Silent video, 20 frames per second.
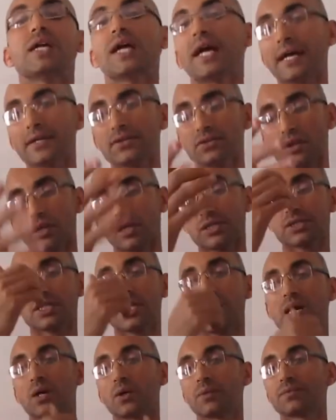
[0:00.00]
and
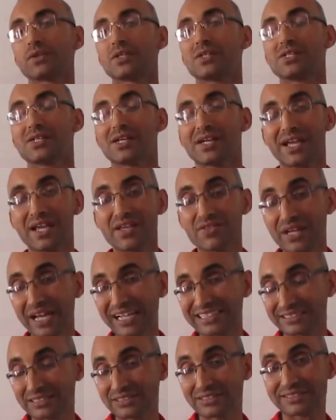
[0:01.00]
also in the
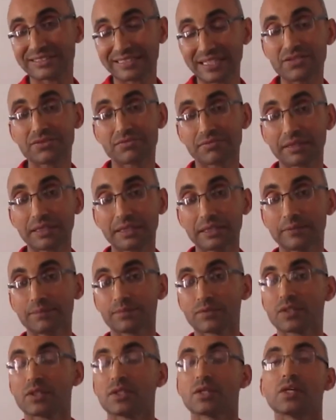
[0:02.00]
18th
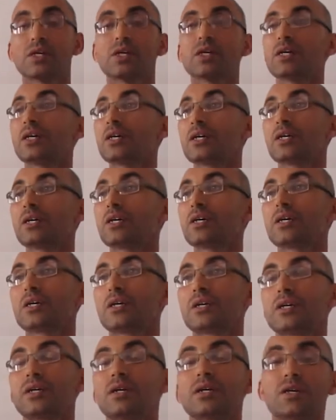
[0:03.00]
century.
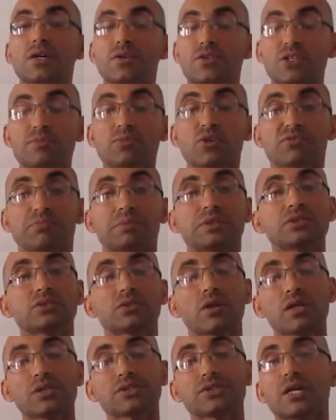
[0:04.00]
The
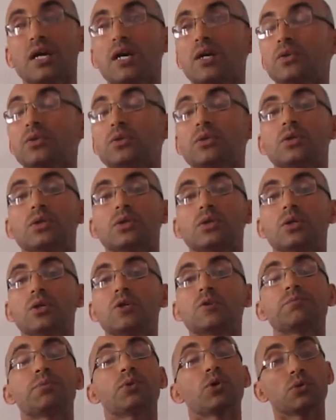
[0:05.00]
movement
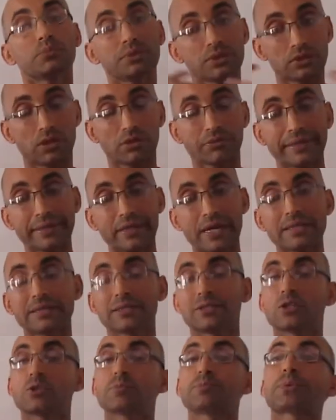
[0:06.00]
also boomed,
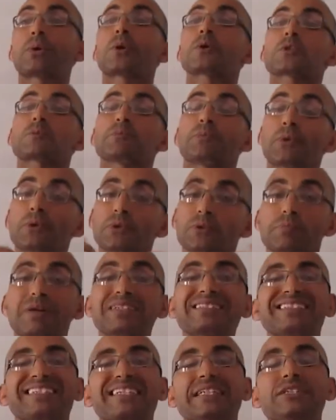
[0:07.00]
and prospered, but